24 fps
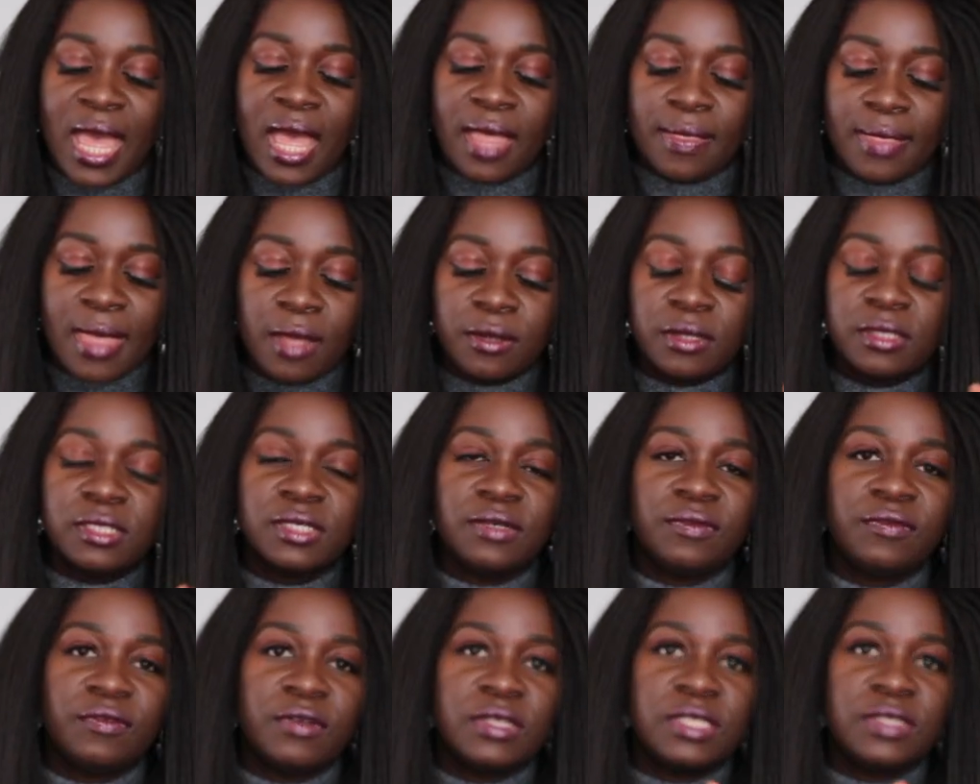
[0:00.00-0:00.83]
Now, the
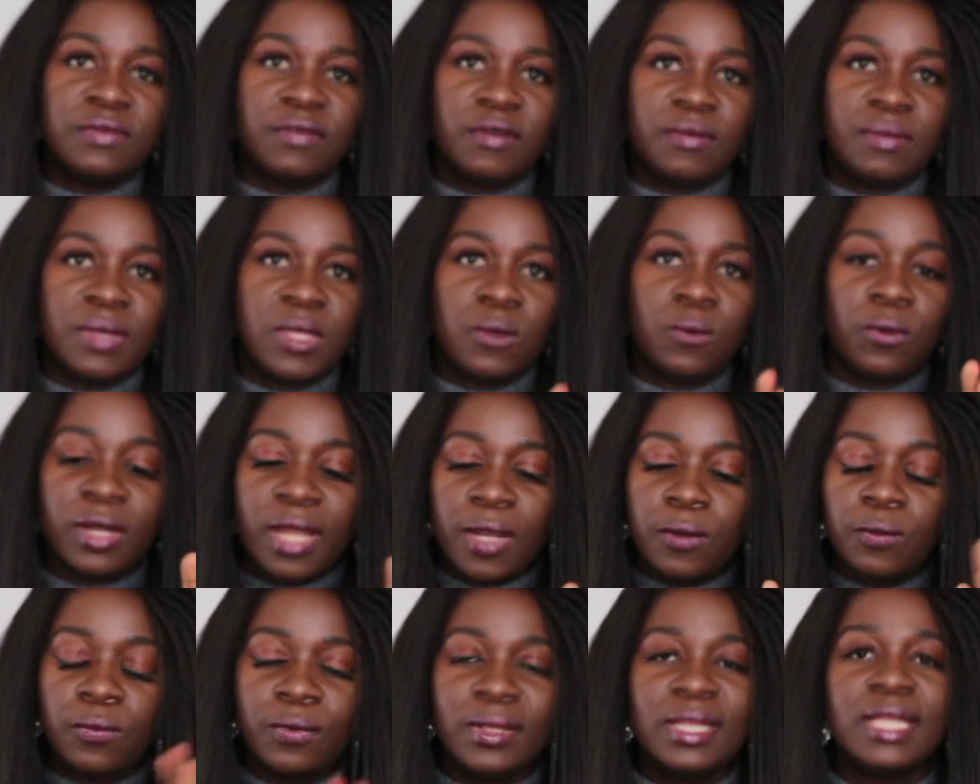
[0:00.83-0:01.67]
difference for me, what I
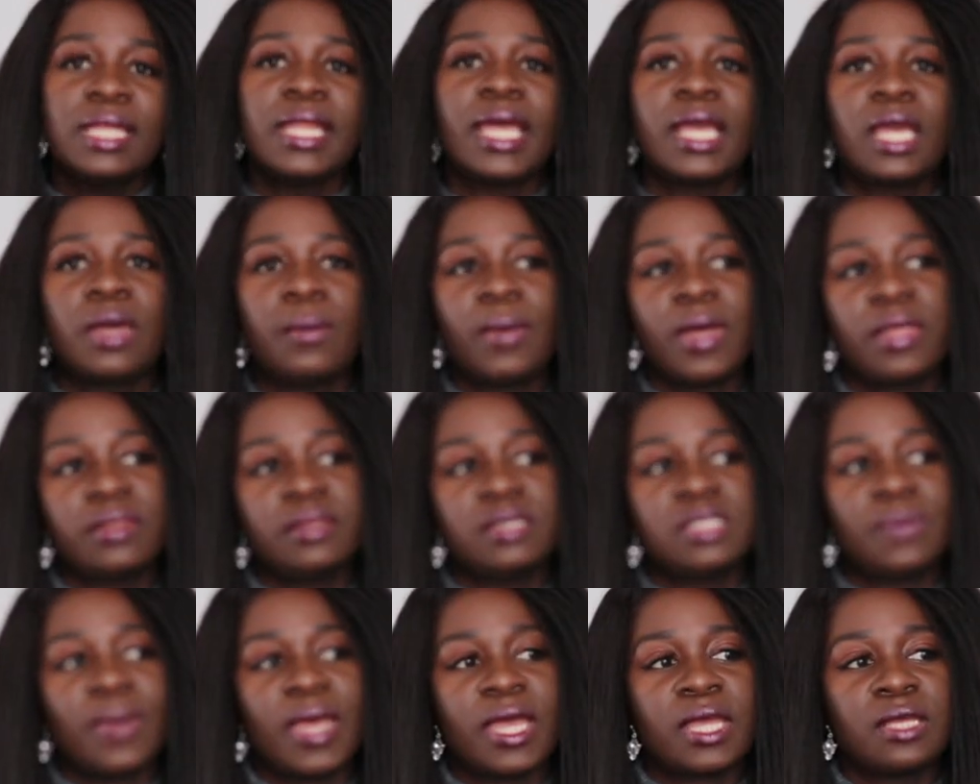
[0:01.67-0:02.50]
really like about
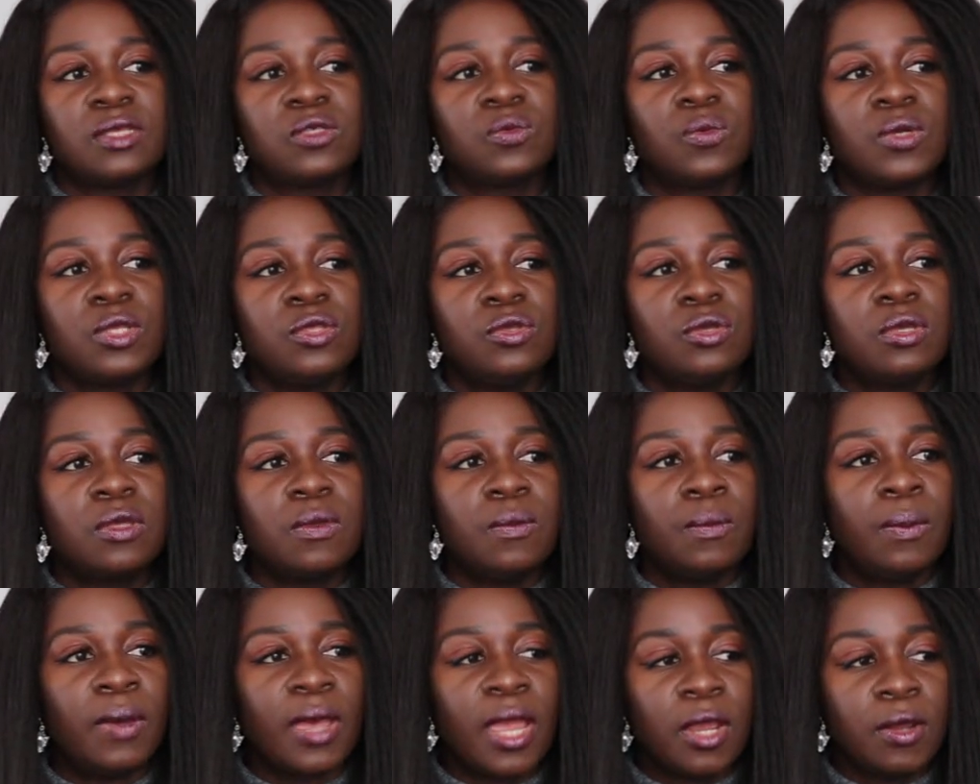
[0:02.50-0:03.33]
this bag is when you
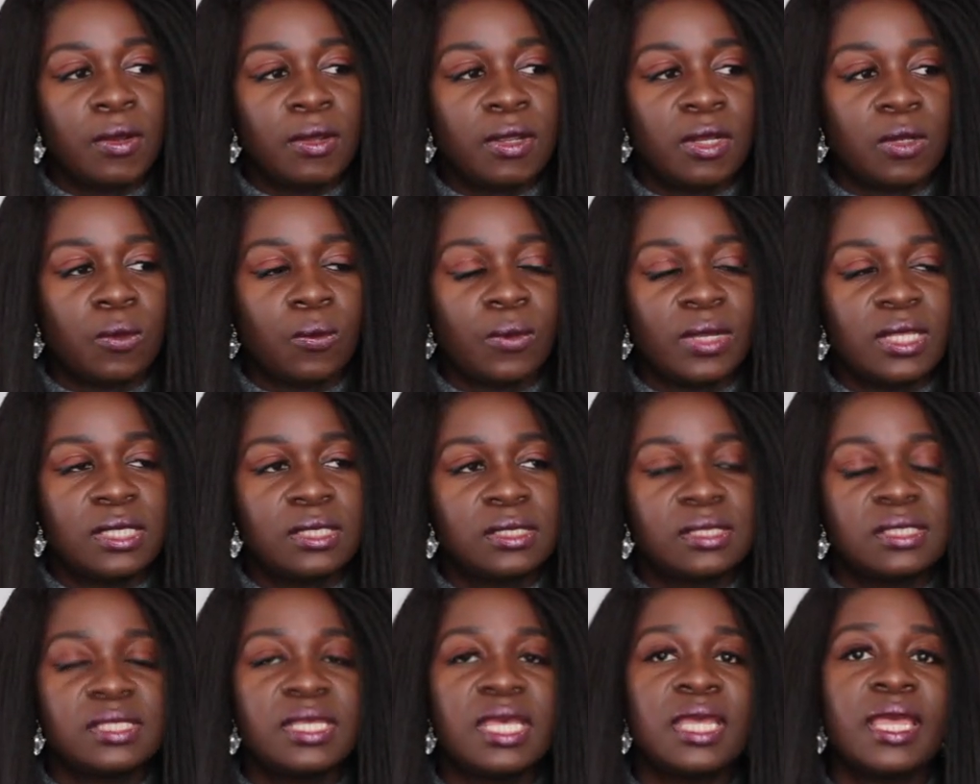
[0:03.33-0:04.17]
compare it with,
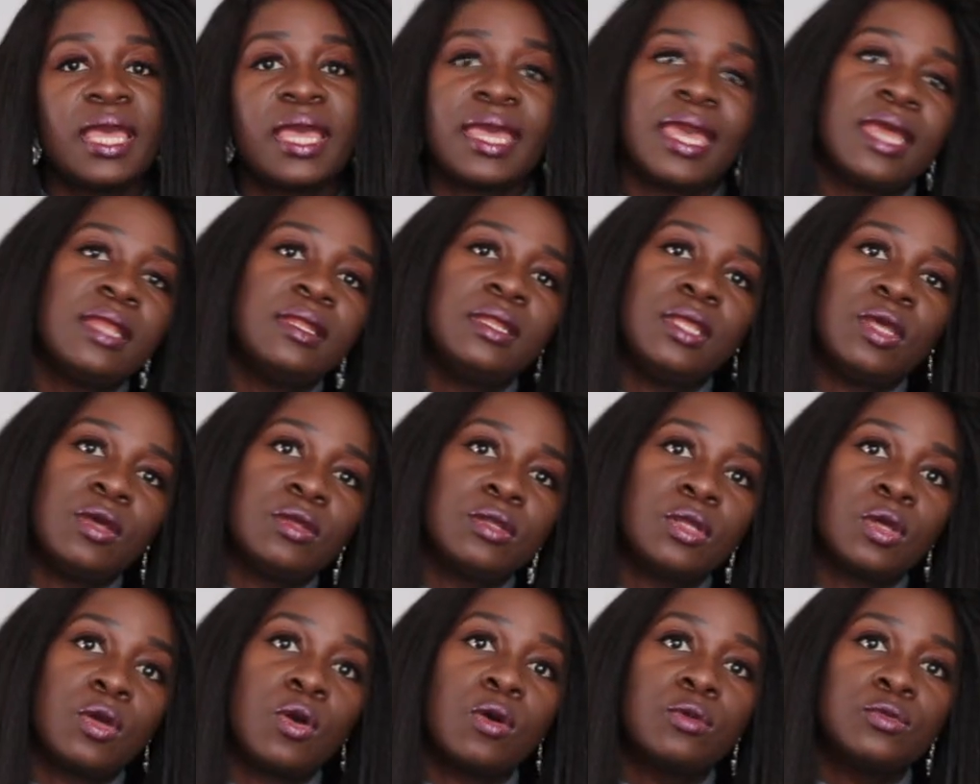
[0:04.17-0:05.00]
say, again, the
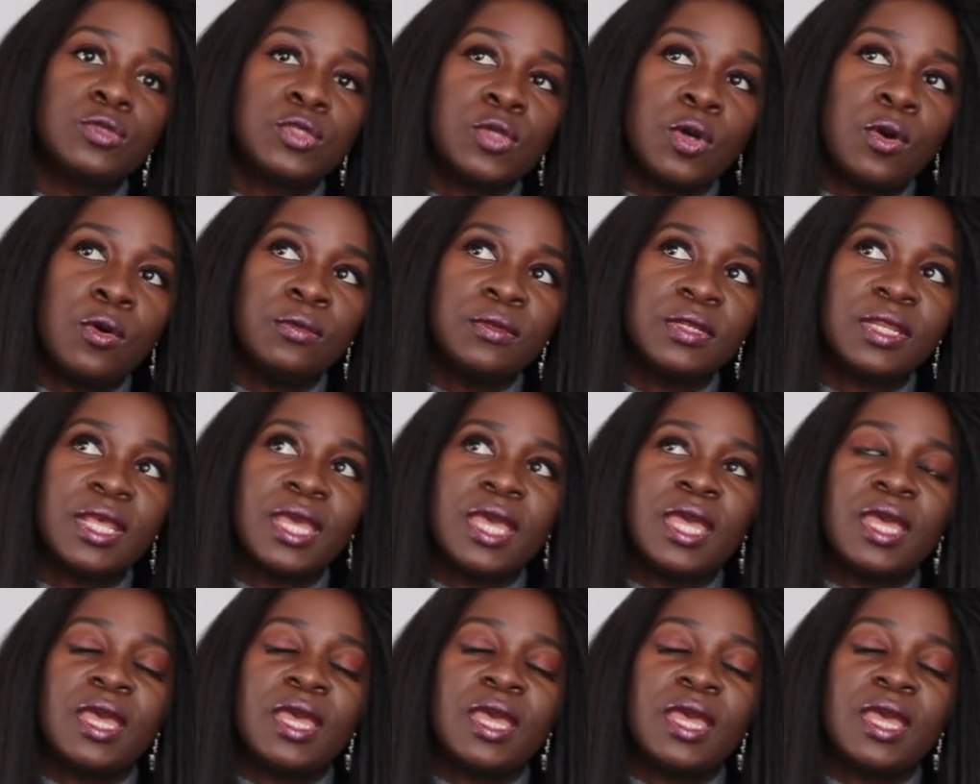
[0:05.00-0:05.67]
Undergo Tote.